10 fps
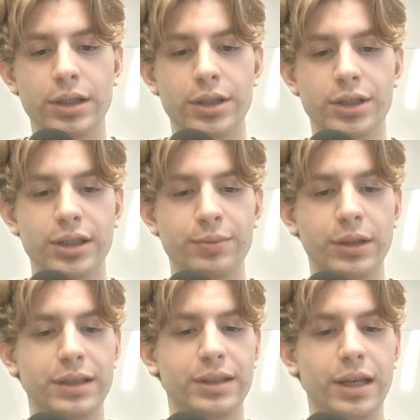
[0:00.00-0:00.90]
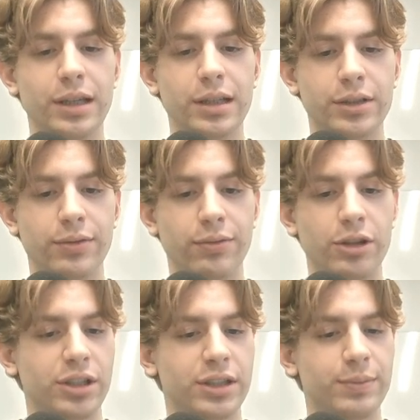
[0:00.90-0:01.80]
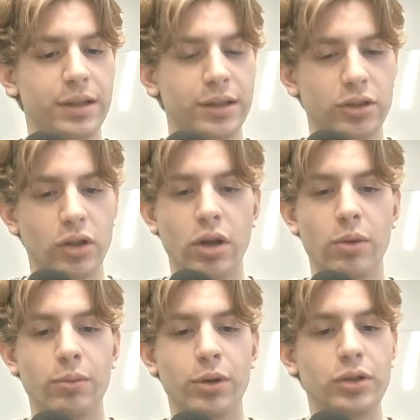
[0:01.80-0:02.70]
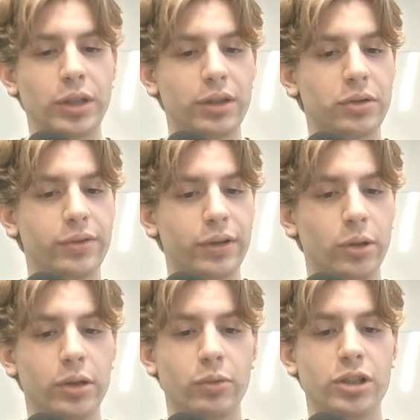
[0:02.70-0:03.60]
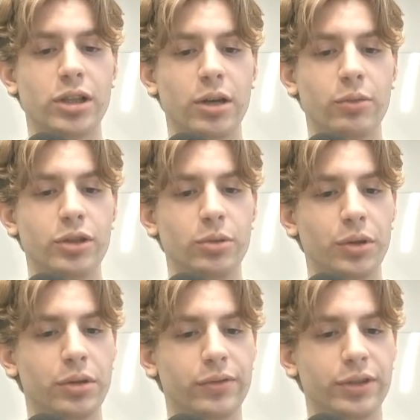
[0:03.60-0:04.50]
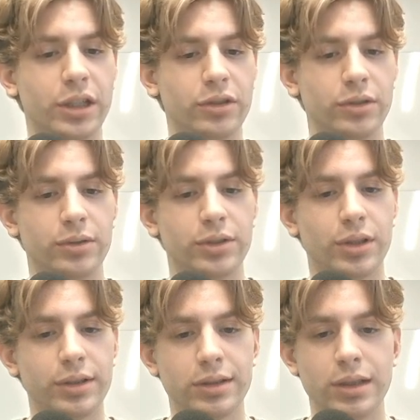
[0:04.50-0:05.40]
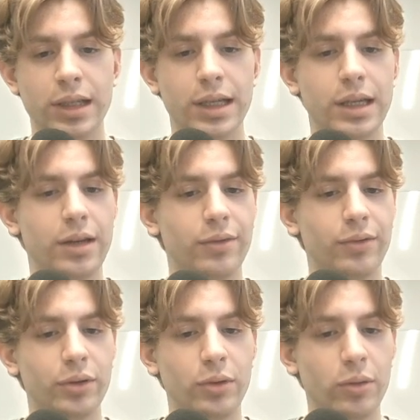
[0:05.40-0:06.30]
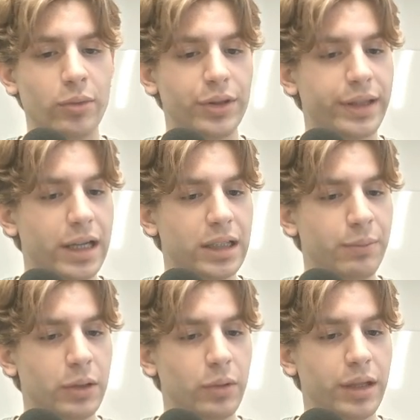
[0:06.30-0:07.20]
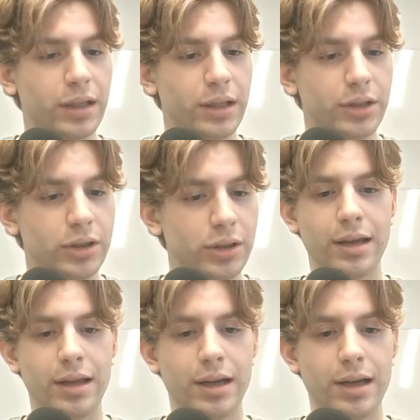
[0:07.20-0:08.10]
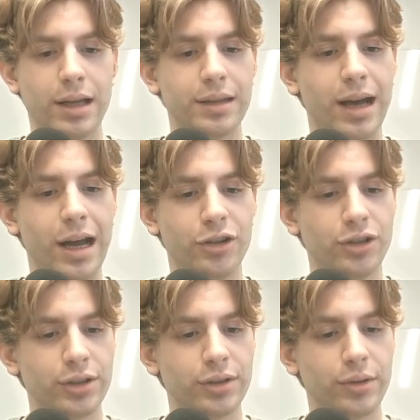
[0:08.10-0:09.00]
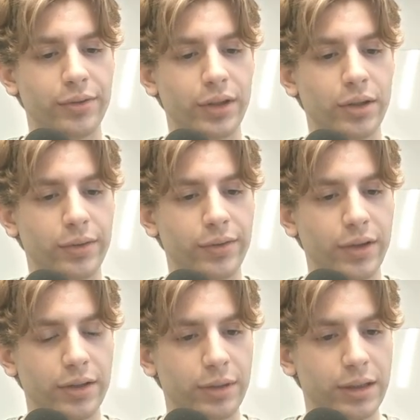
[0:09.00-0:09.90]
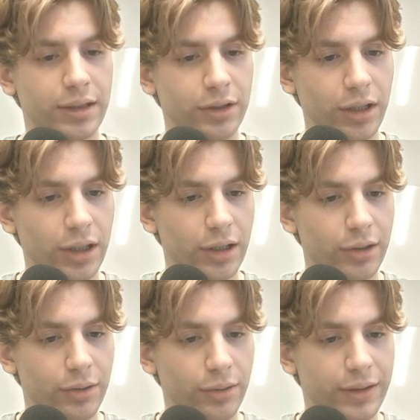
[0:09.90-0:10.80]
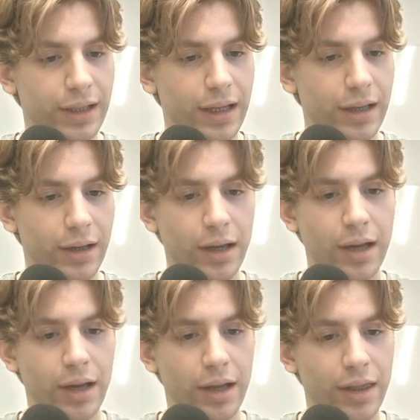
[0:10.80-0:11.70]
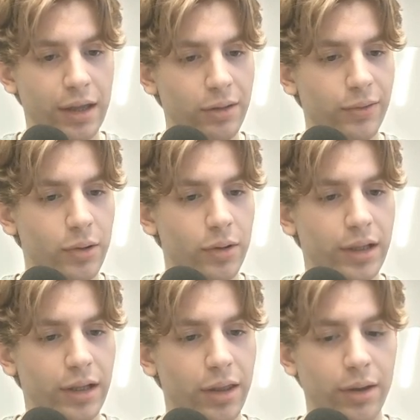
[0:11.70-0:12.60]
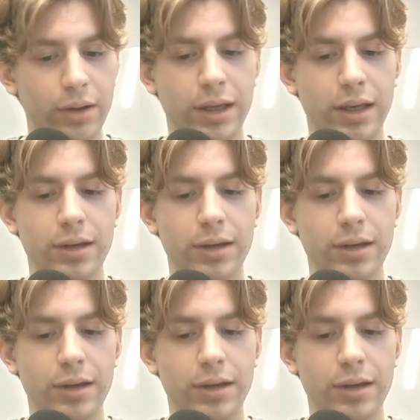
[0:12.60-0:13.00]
speaks English, French, and Spanish, but you can configure in which language you want the conversation to start. For the moment, I'll keep it with English, and I'll just configure the first message to say, "Thank you for calling The Keg,"